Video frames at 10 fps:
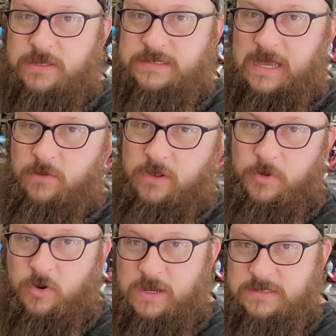has not really
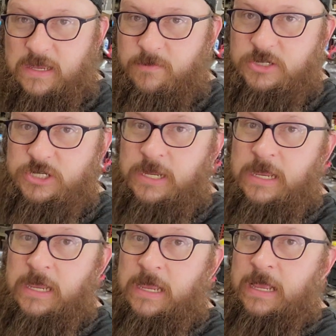progressed that much.
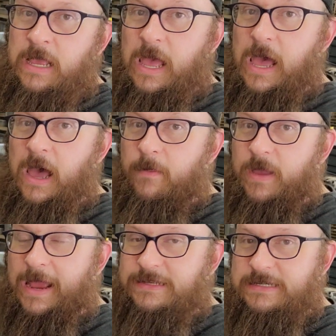
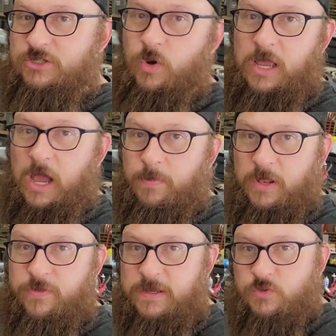I did do a couple
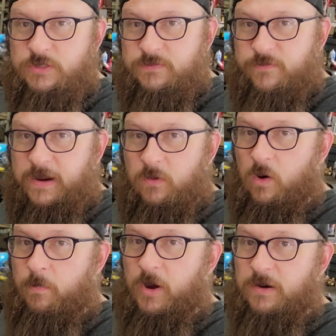of things with some
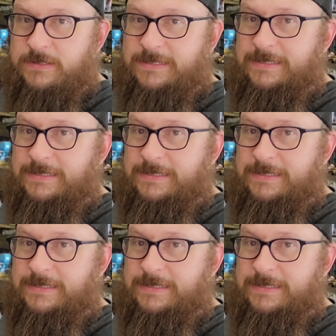firewall parts